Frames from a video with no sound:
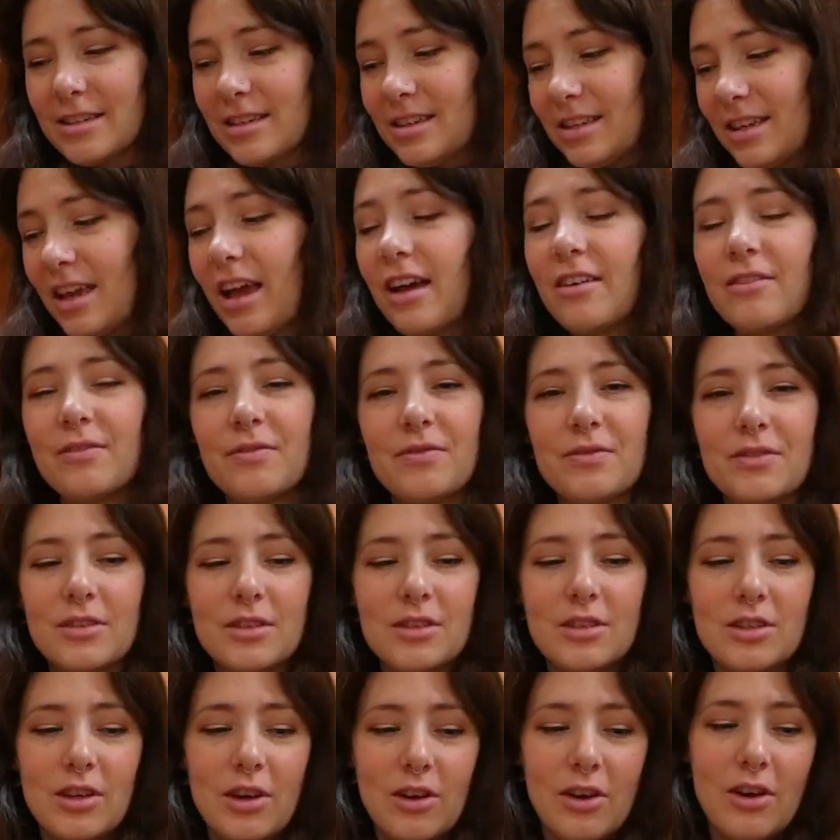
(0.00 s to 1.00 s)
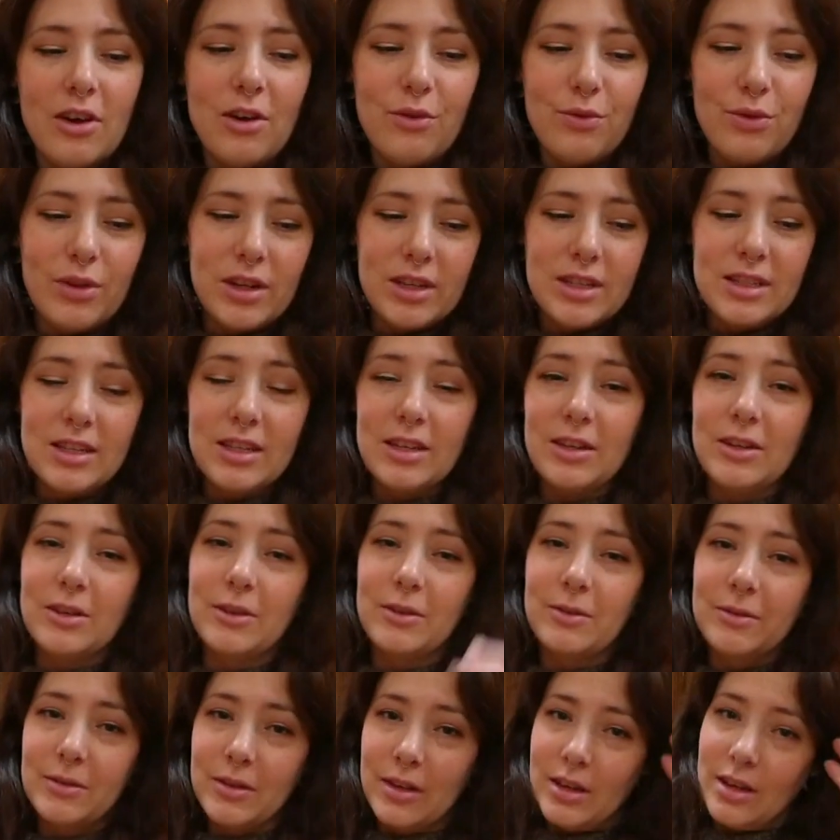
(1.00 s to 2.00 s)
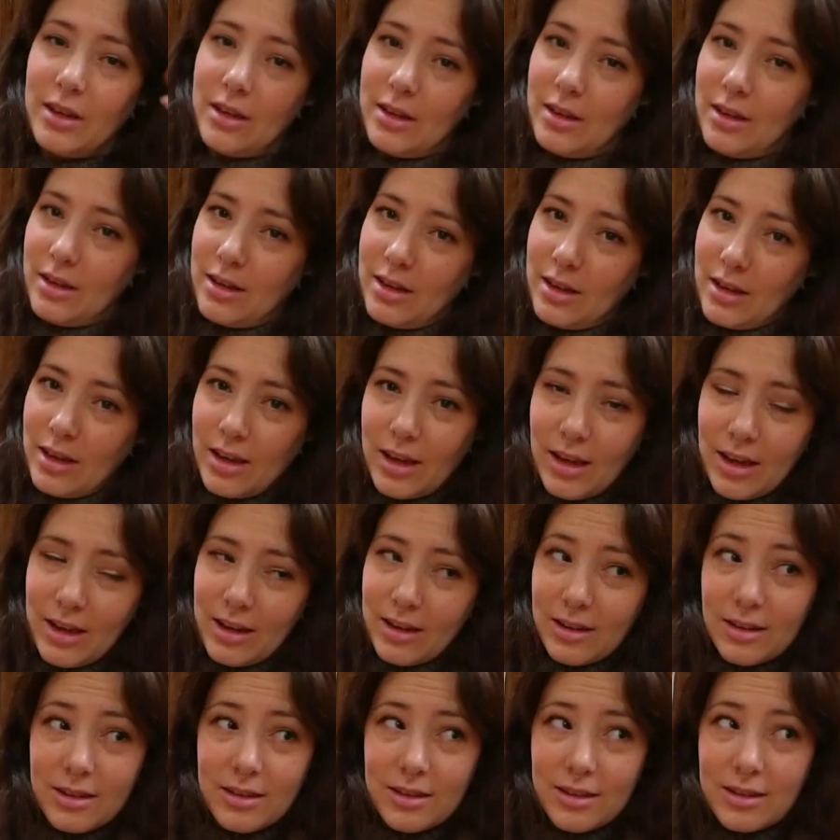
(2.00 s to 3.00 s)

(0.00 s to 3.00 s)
Yeah, so hopefully see you again